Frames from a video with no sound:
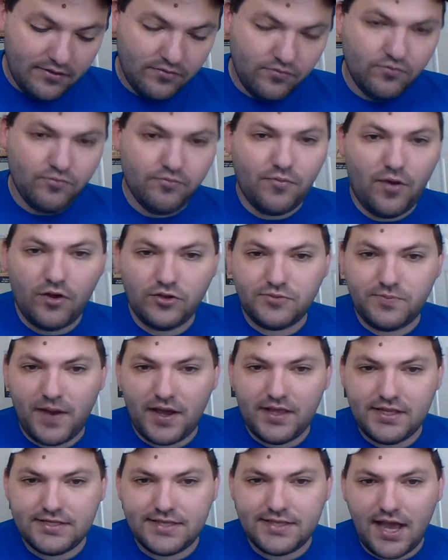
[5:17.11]
multiply
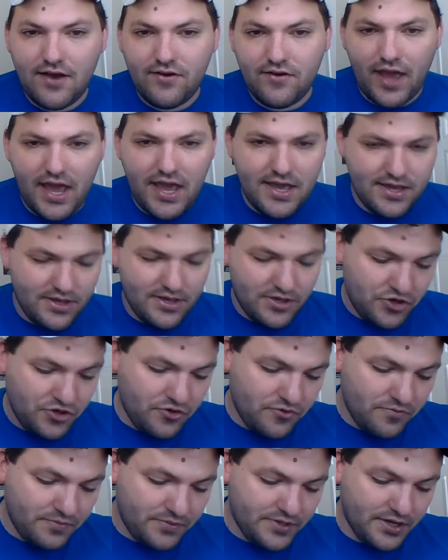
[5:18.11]
these out. 8
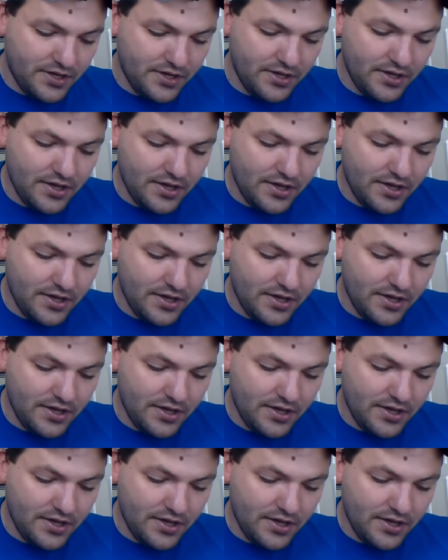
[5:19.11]
cubed